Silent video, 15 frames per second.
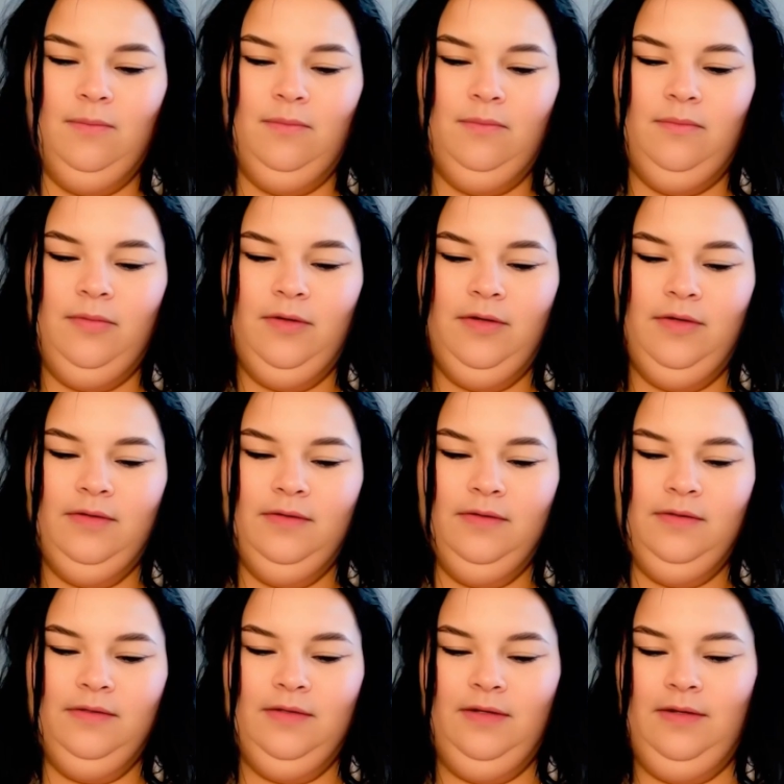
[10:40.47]

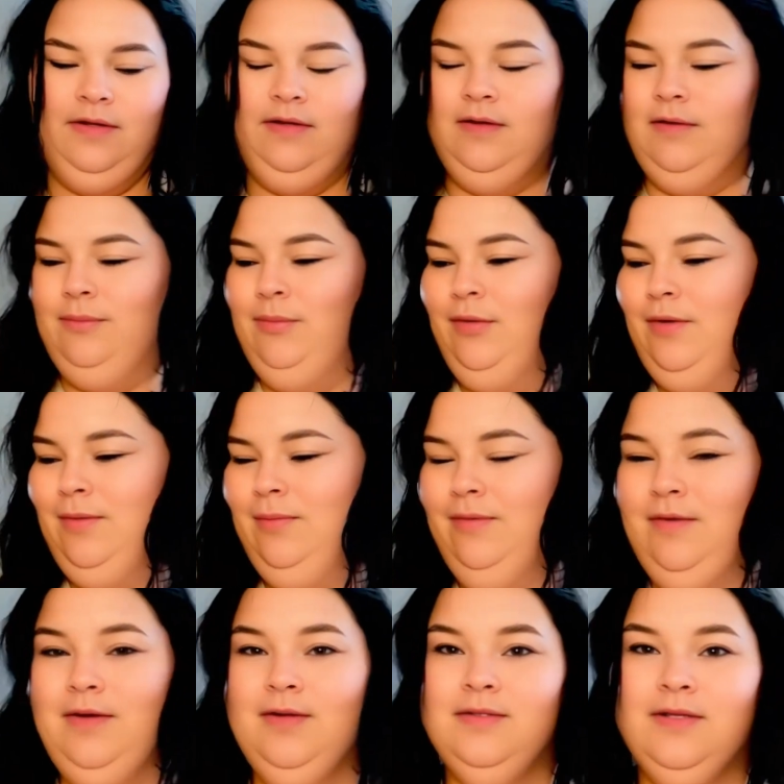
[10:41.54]
But yeah, I'm pretty
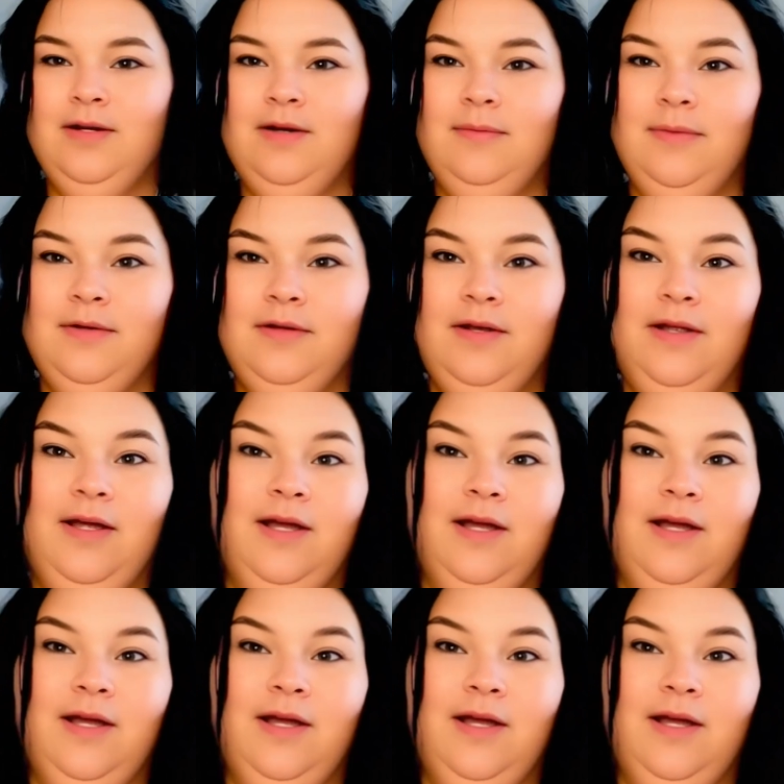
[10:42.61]
excited about today.